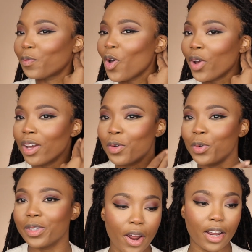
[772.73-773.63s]
Okay,
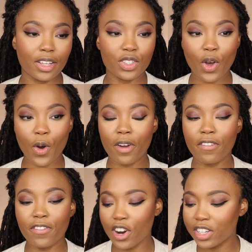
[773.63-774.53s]
cool. All right, so
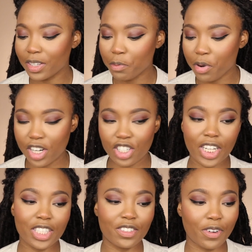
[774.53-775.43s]
first
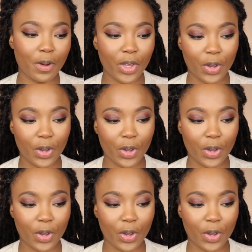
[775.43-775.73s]
impressions from you.